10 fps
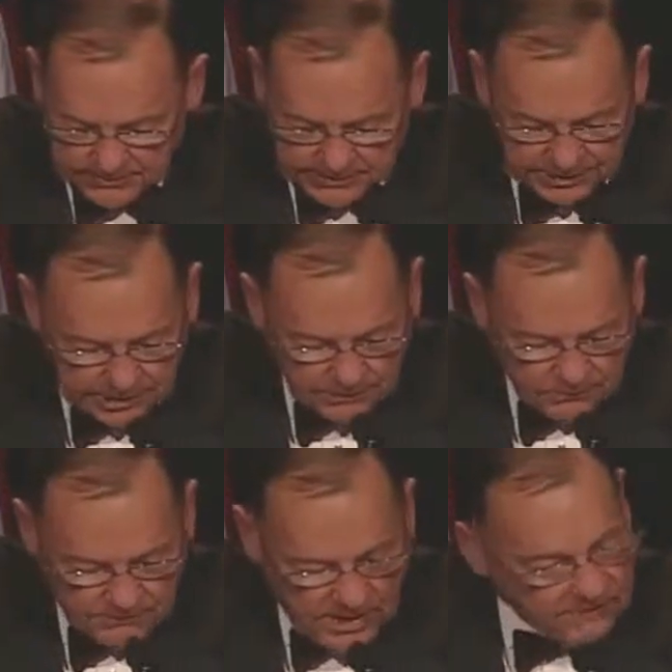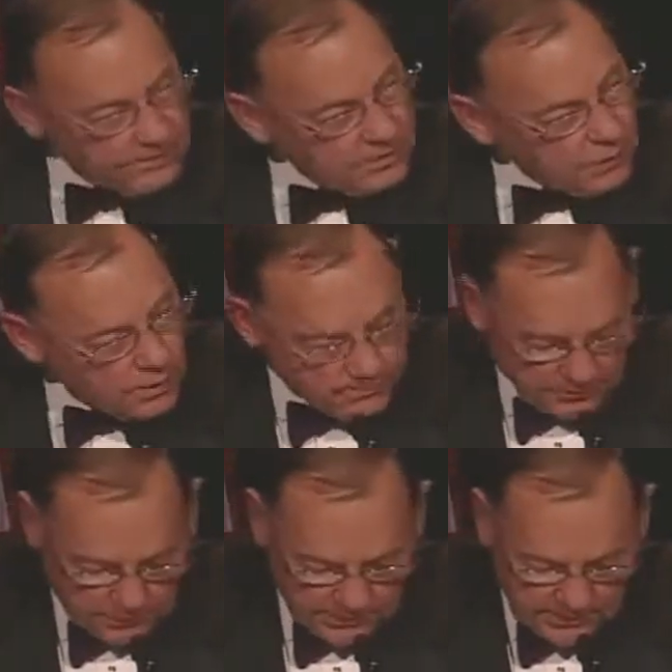He shut the revolving door
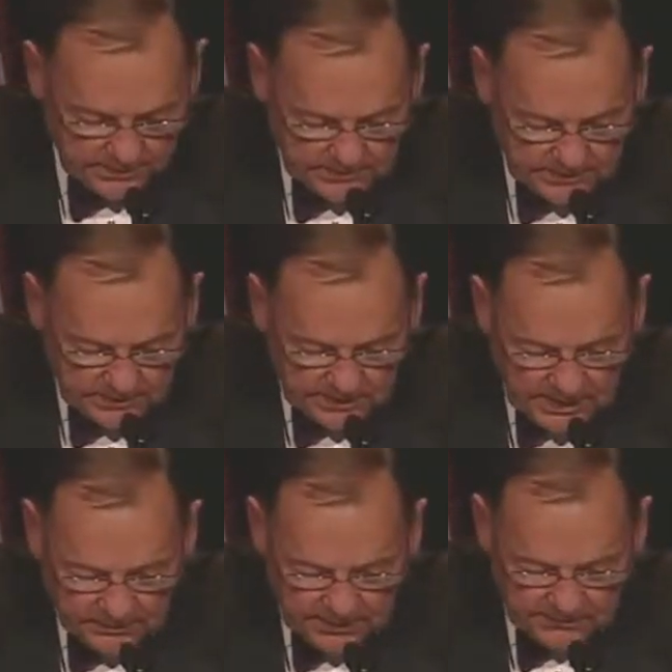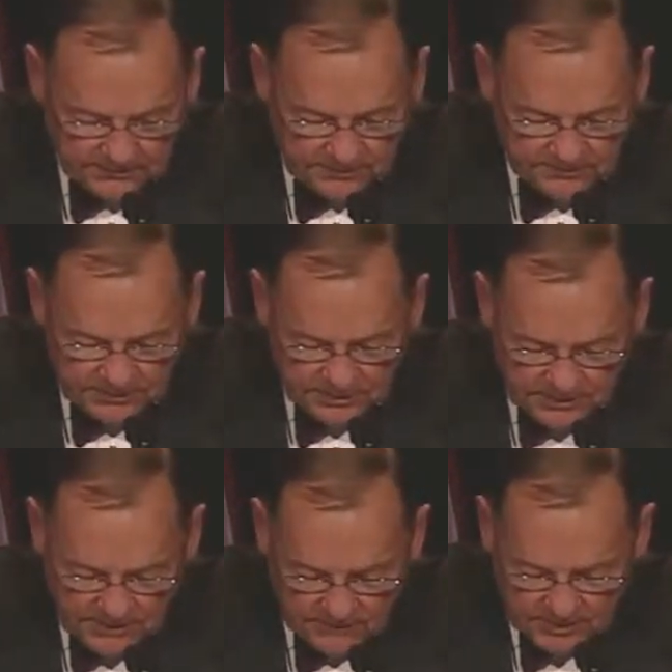between lobbyists and city
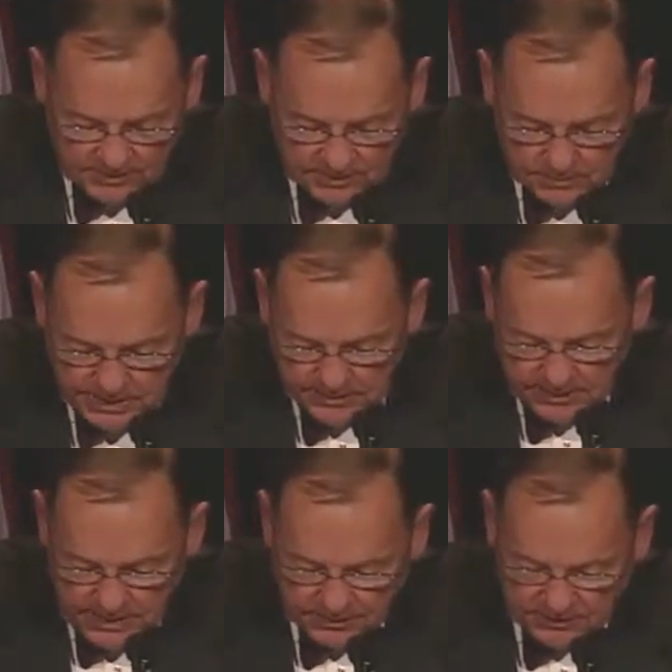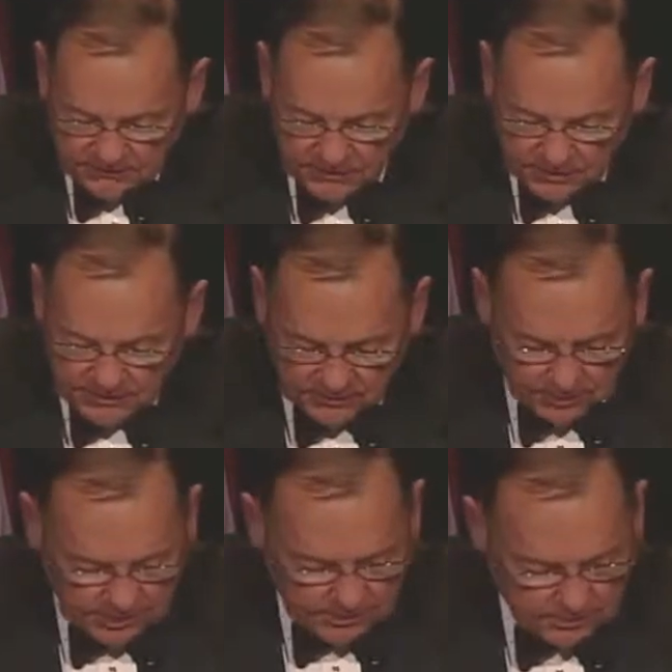government and banned lobbyists from
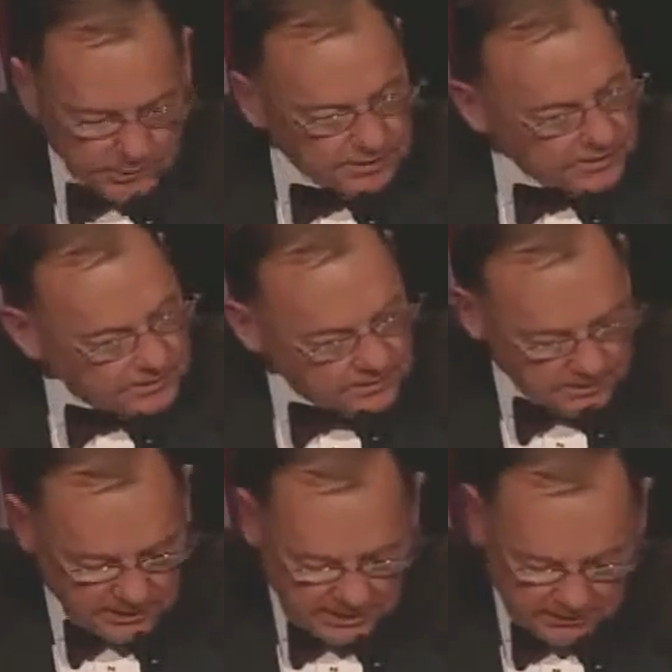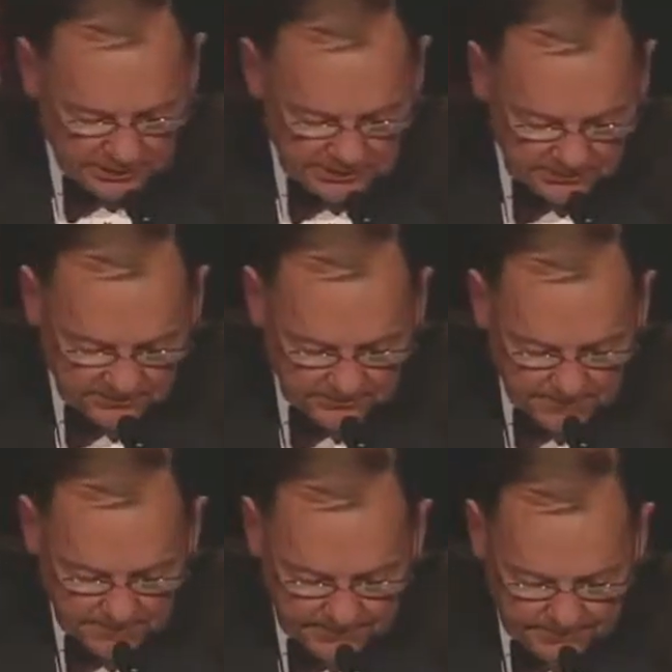contributing to political campaigns.
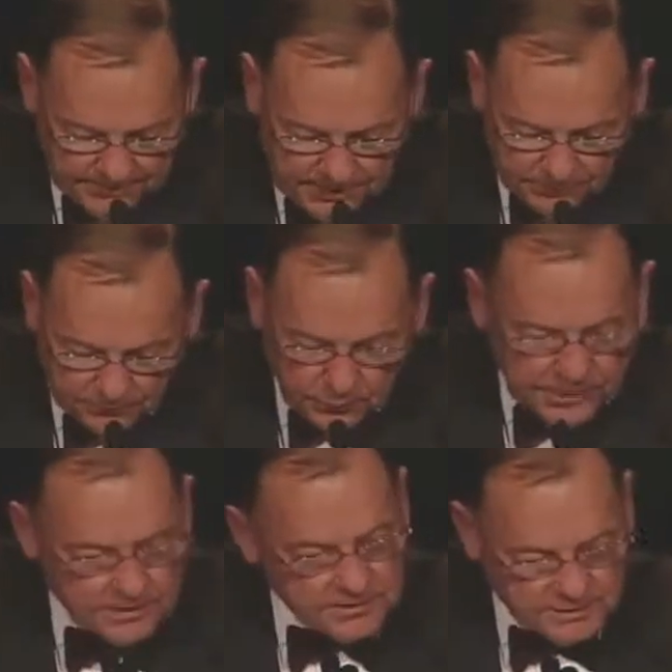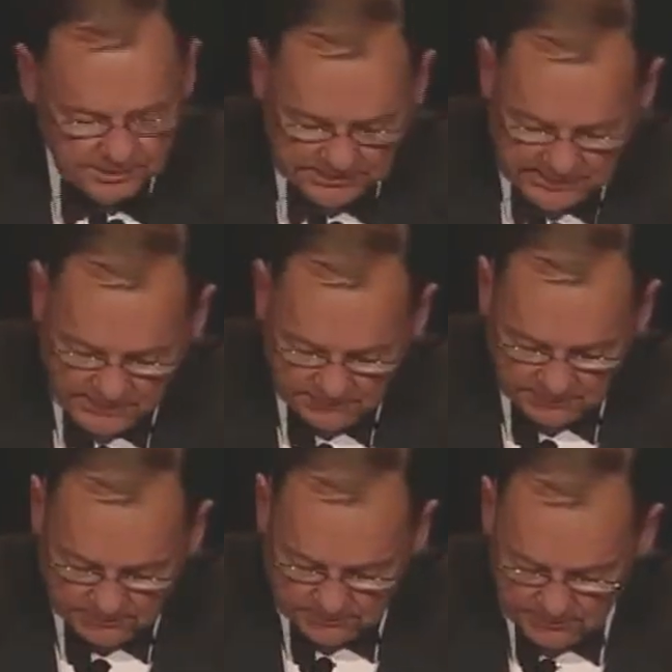And he persuaded the city
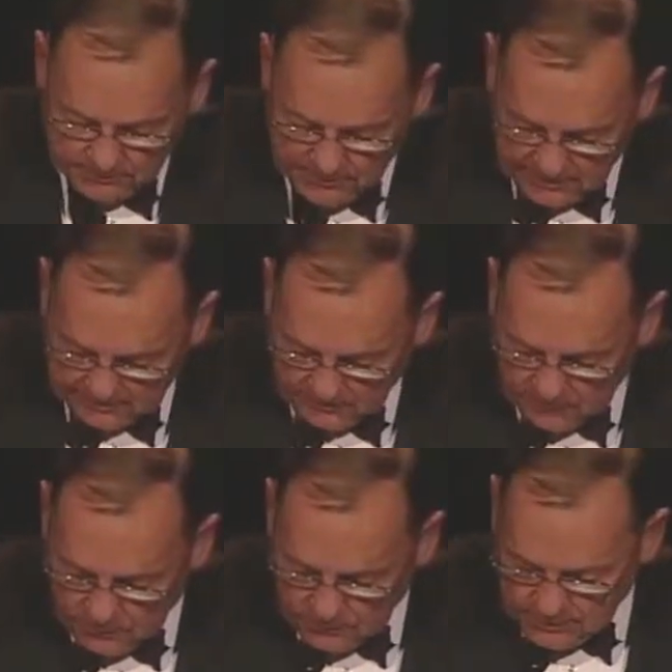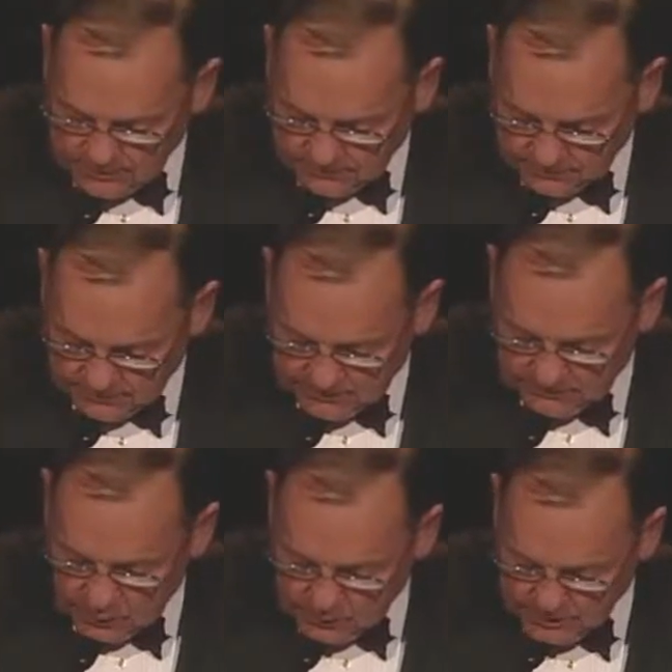council to pass own ethics,
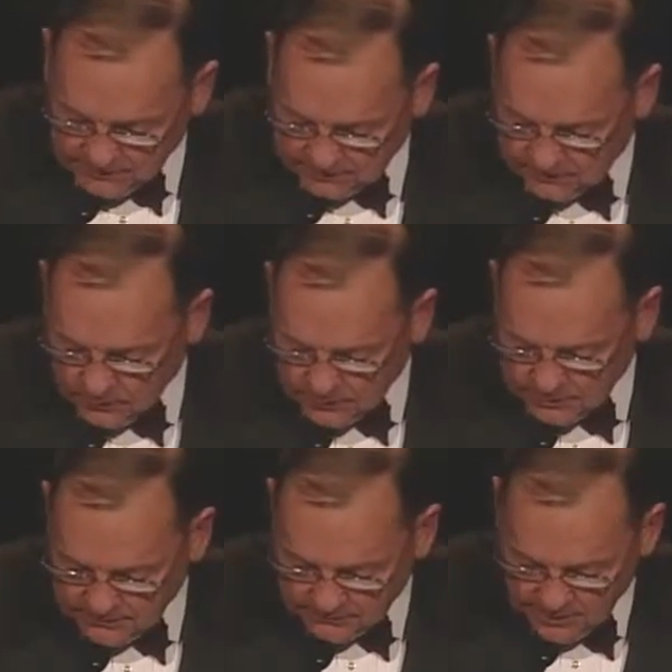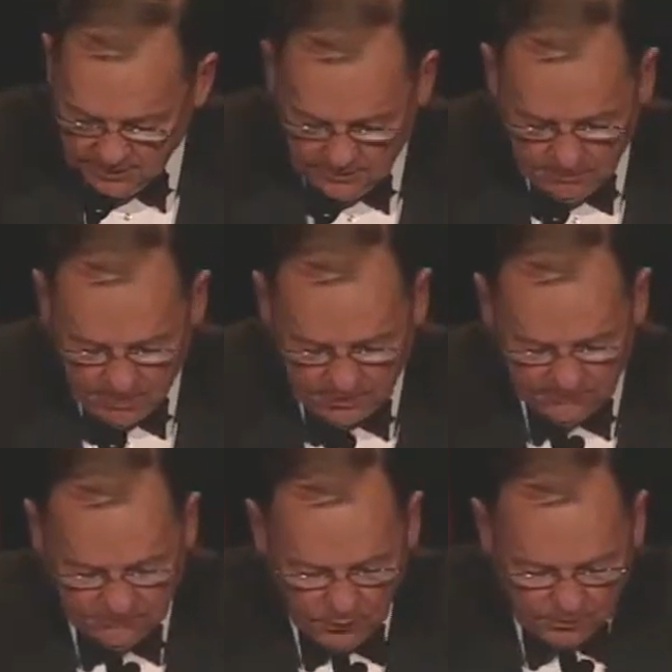its own ethics ordinance,
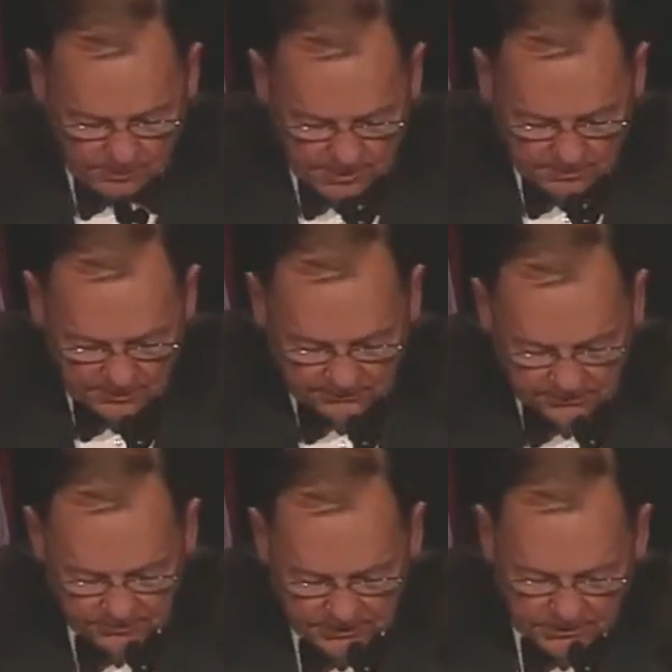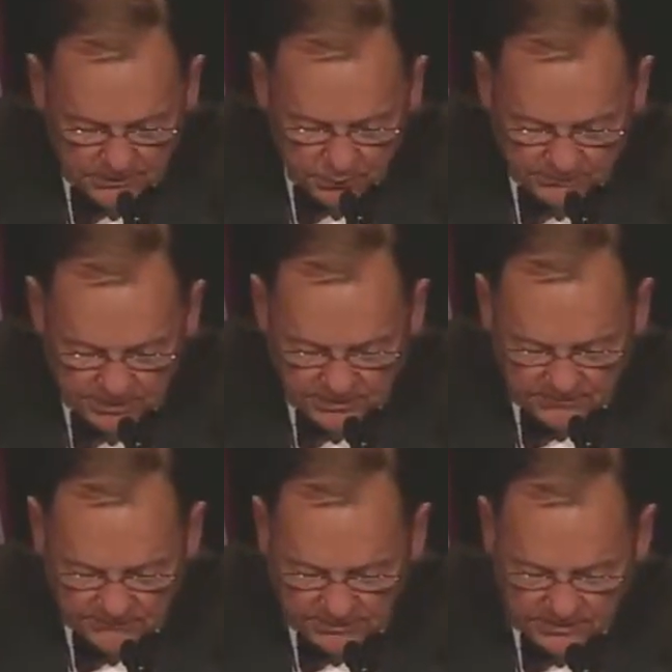barring former members who have been
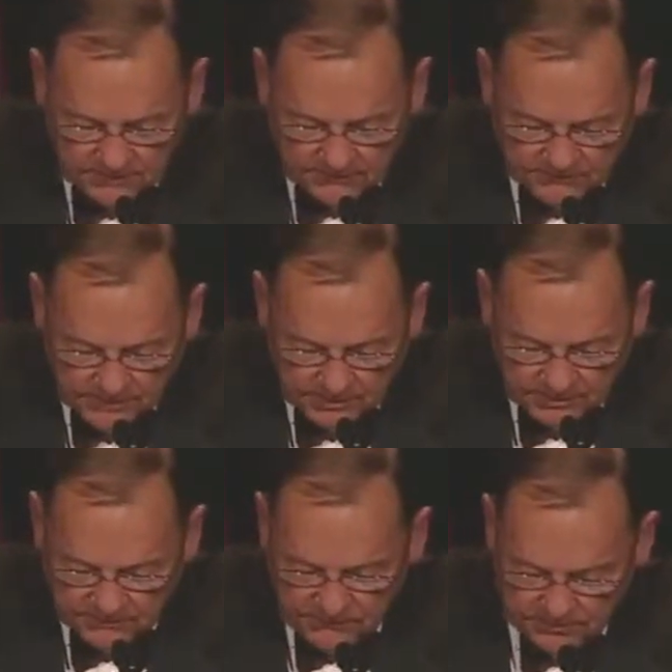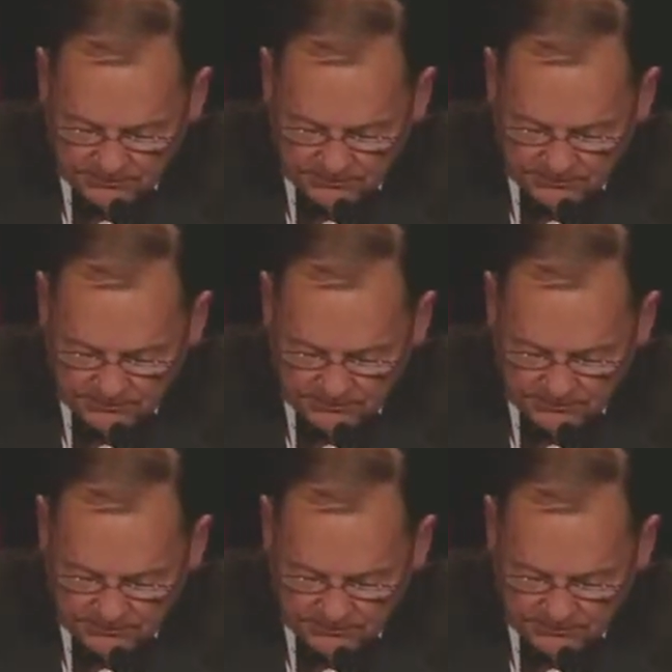convicted of a felony from